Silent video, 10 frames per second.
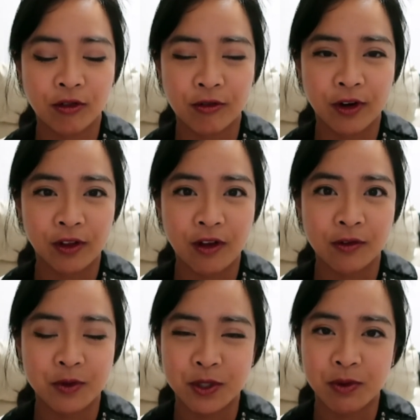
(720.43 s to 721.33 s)
for very
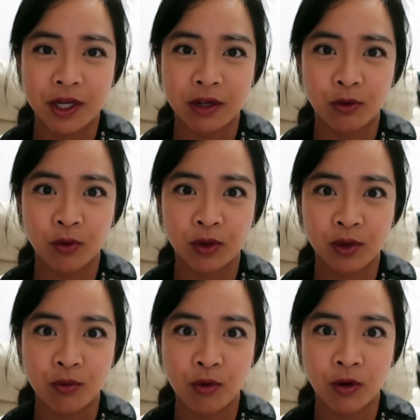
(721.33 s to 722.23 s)
long, which is why I never
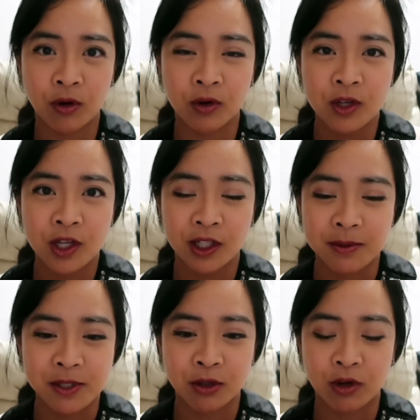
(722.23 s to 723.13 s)
really wore
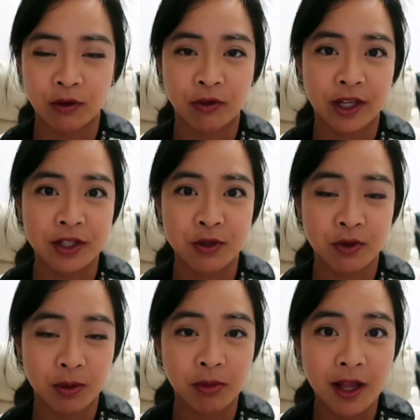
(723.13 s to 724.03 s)
lipstick, or I'd forget to
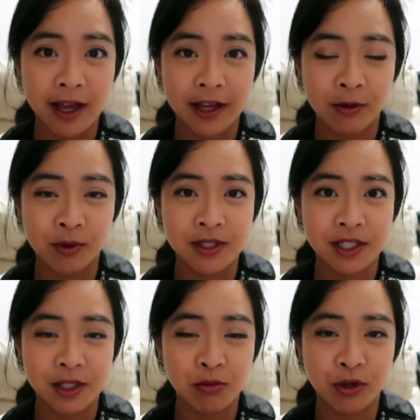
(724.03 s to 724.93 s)
reapply it once
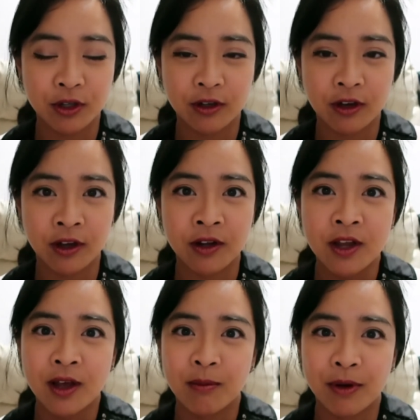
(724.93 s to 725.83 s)
I did put it on.
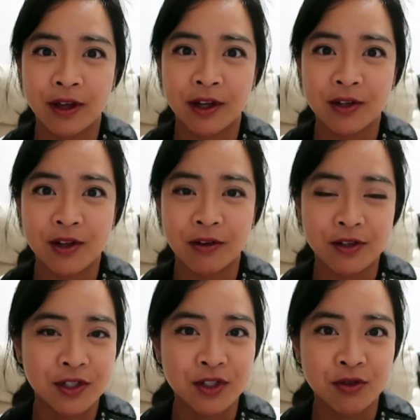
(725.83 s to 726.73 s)
But ever
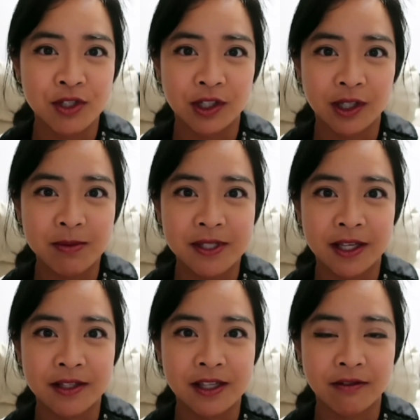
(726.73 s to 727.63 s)
since using
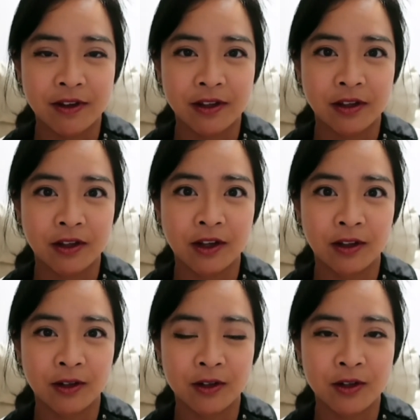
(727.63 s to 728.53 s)
LipSense, I find that the
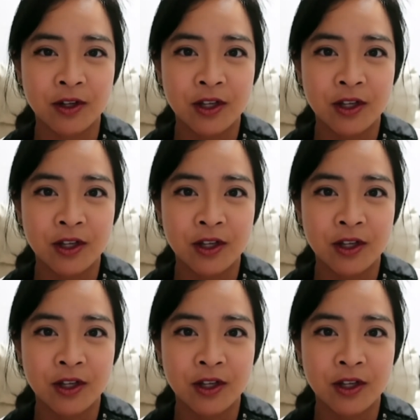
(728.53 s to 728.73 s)
color,